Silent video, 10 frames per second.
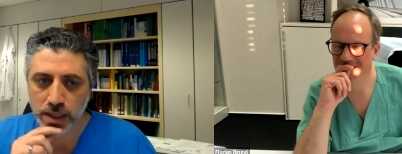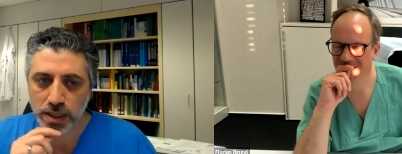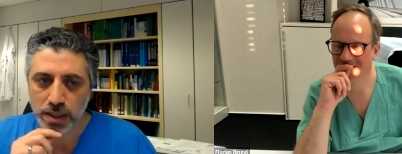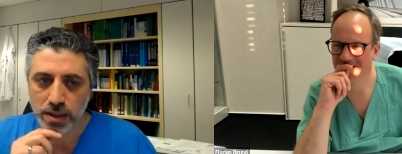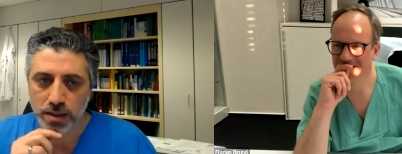
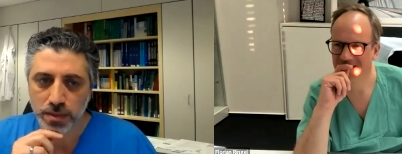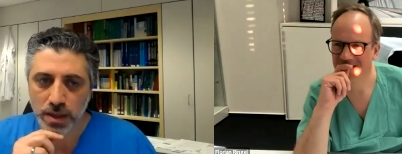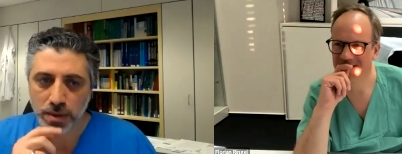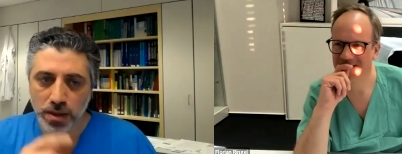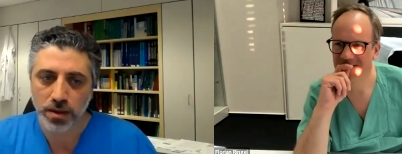Speaker 1: Yeah
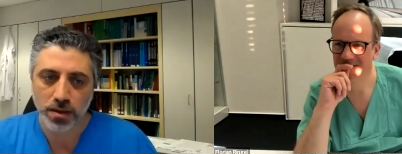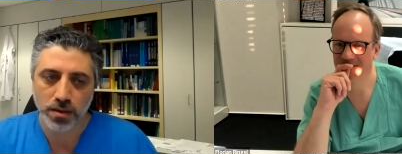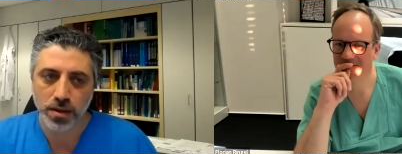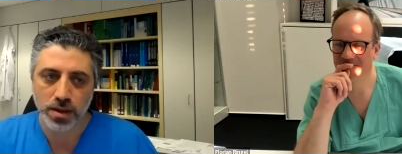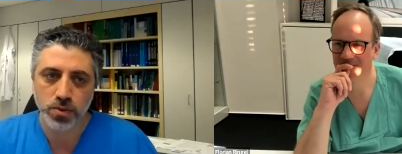maybe
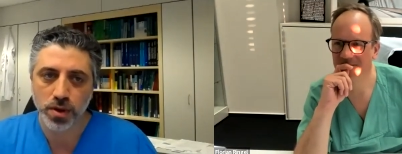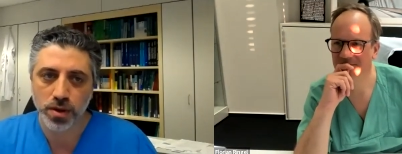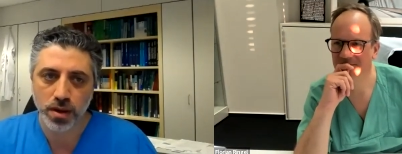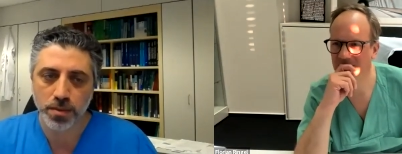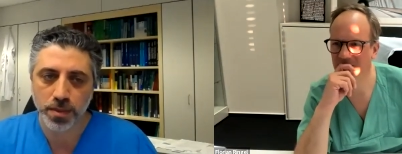these were the